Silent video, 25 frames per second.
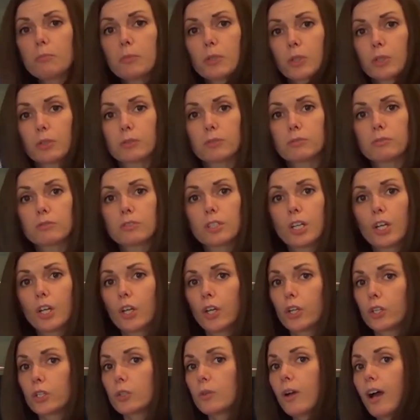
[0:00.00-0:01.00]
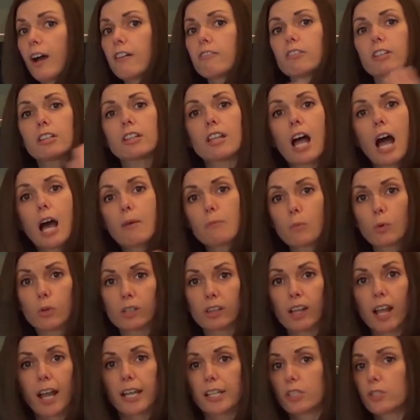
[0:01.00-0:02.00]
moon, you have a lot more
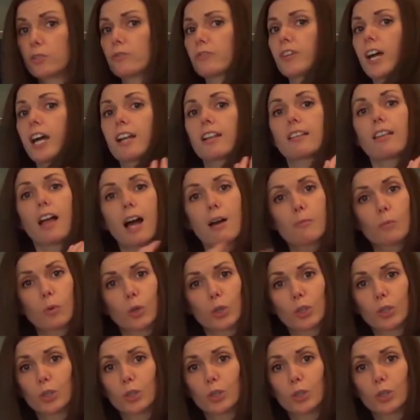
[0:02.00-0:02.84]
light. You've got a lot more